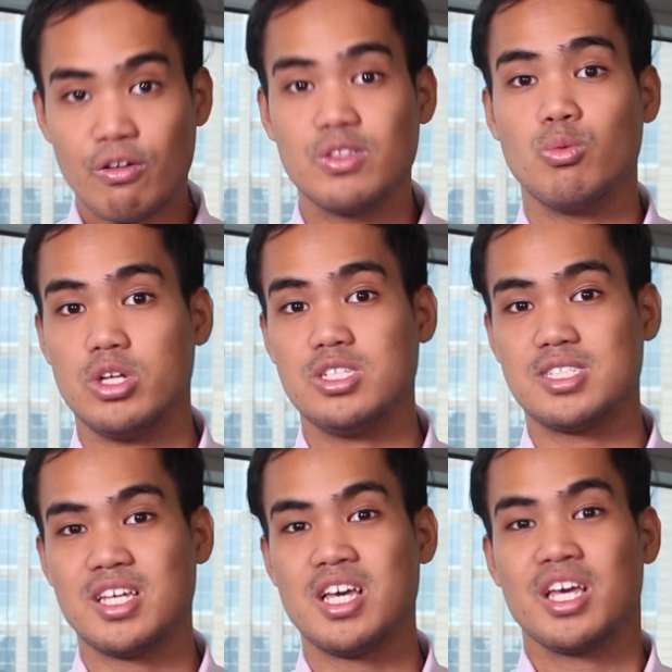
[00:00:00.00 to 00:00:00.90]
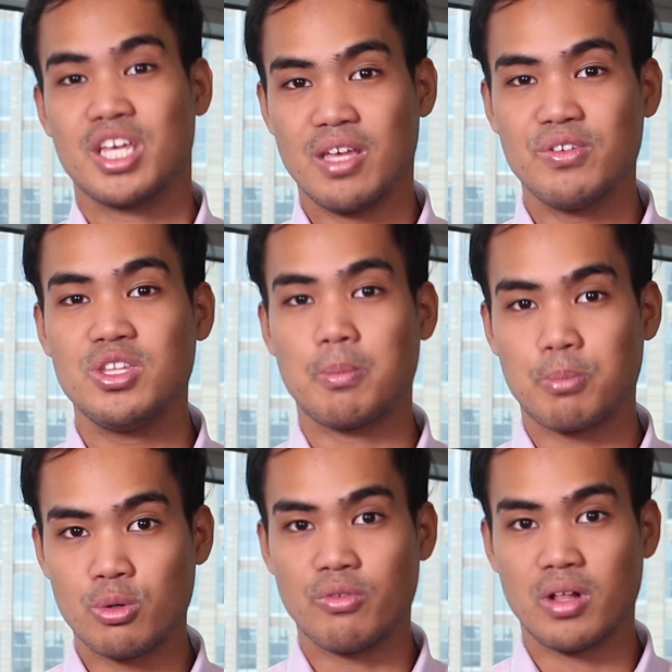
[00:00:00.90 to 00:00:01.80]
of the woods, given the
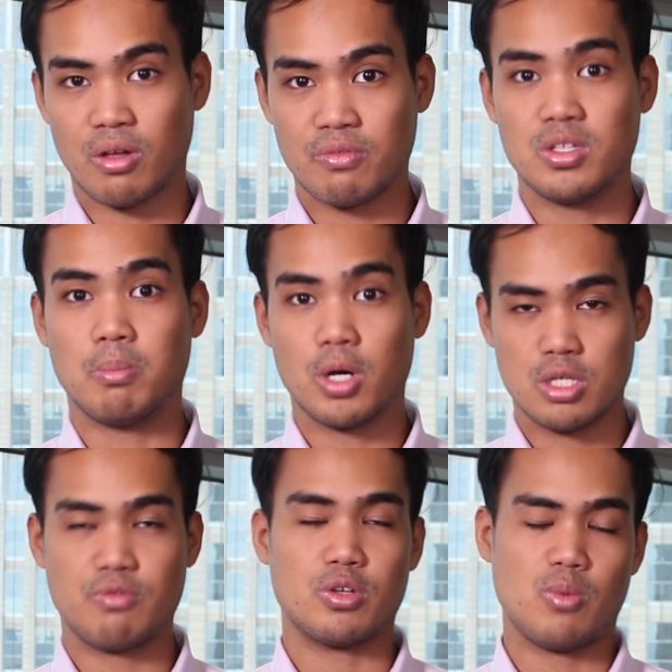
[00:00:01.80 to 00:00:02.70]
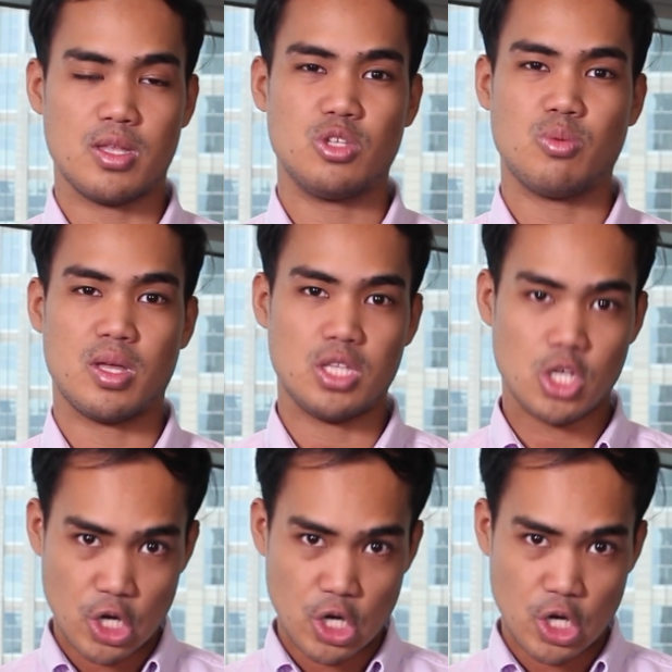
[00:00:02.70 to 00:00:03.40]
approval of the budget for 2020